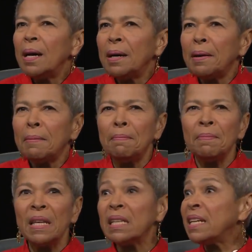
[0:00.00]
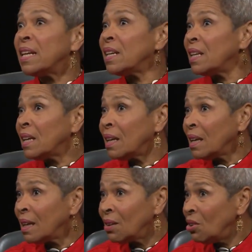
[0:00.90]
um,
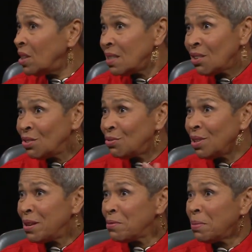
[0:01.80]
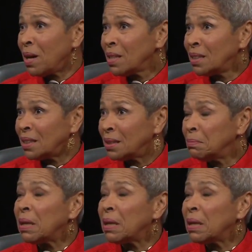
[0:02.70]
identity, all that's cultural anthropology,